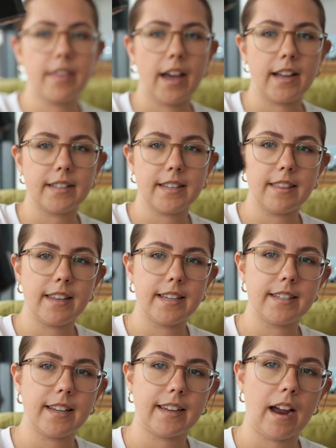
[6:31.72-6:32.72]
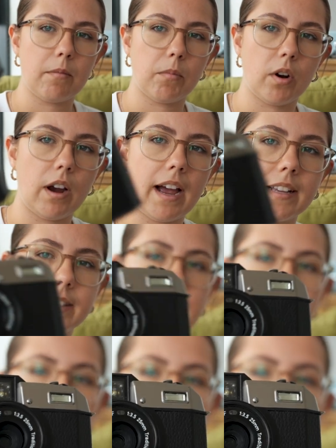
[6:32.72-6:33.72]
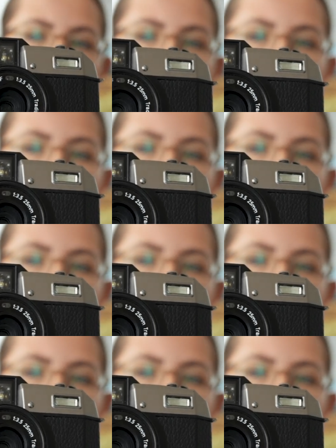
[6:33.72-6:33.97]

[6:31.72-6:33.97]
that this camera has a